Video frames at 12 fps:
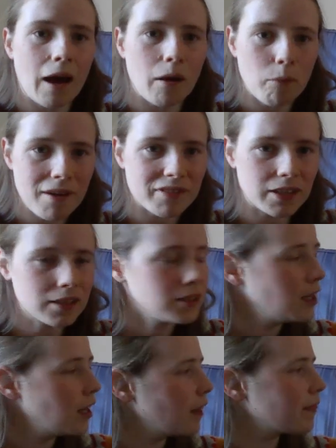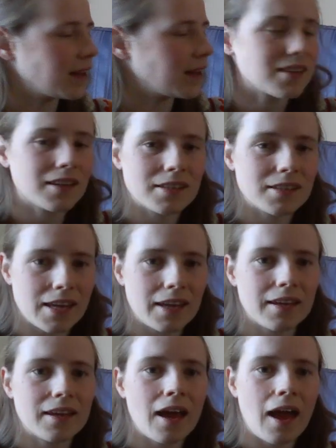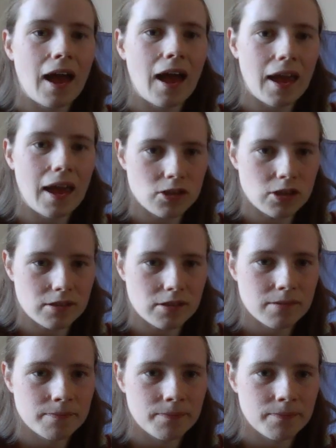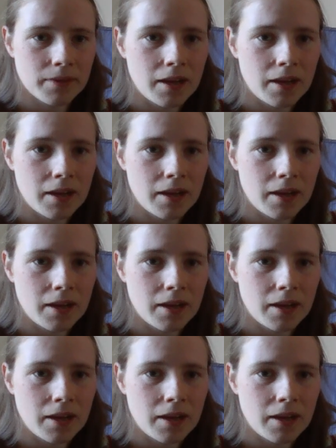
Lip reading: However, that's going to take ages.